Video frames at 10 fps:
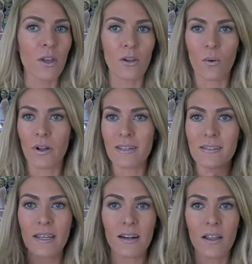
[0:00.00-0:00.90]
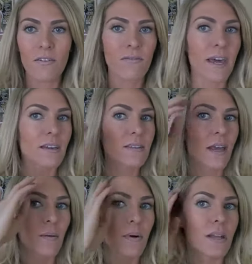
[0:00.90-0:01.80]
You don't want to see it on the face,
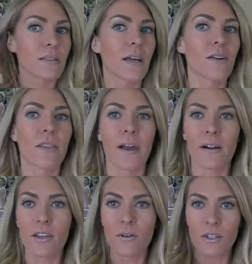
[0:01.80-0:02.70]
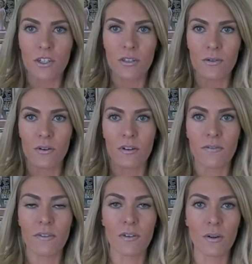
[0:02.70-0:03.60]
but it's under there. You can just sort
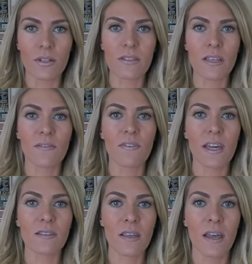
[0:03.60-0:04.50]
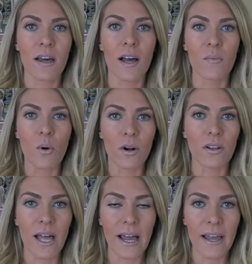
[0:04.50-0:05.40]
of, you can see the face come more
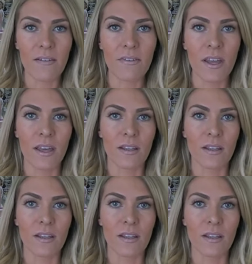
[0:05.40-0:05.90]
alive.